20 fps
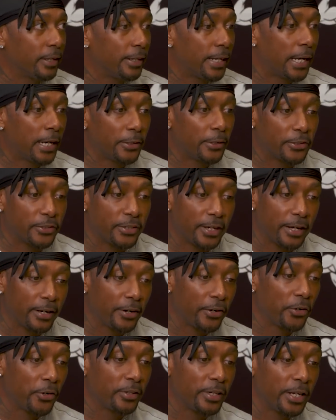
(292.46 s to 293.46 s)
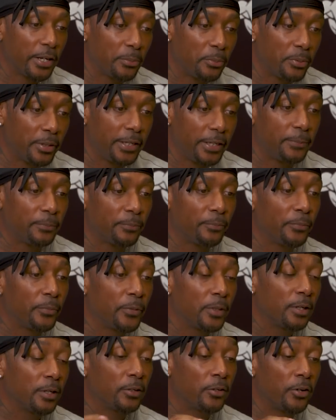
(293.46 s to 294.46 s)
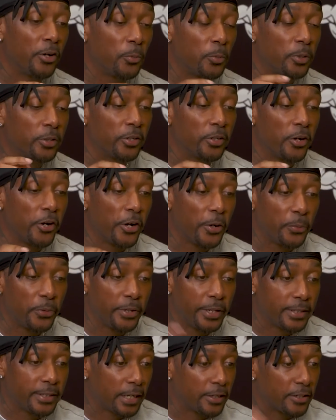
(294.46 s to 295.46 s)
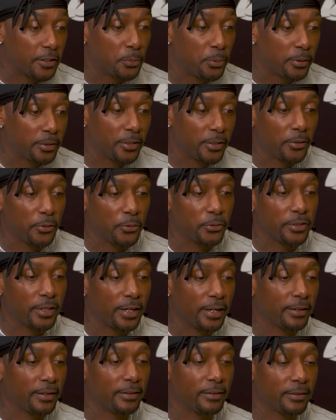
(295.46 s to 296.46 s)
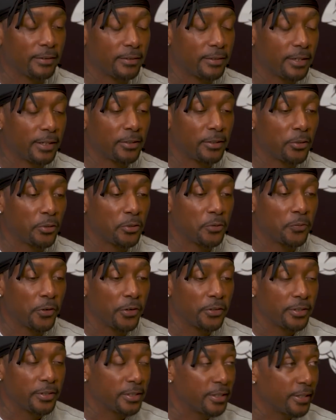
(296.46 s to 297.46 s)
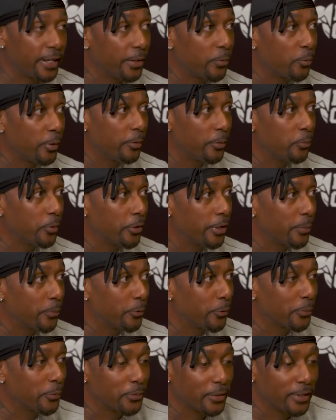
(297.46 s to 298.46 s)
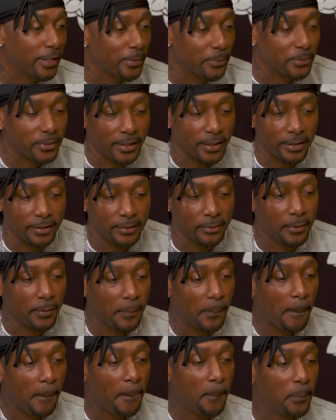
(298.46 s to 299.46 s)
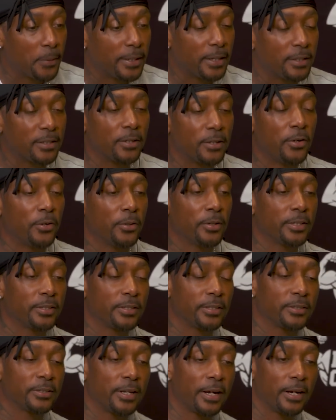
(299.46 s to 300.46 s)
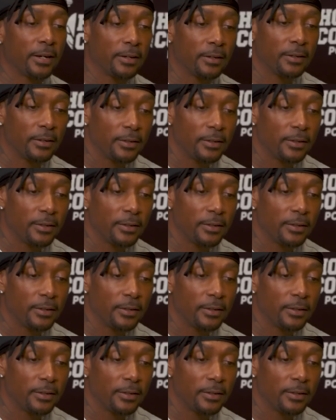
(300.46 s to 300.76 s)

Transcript: and I just like heard that beat along with the harmonies. I just put those like said mm-hmm. those verses and they went with them. You know what I'm saying? Mm-hmm. I was like, But that song is just like,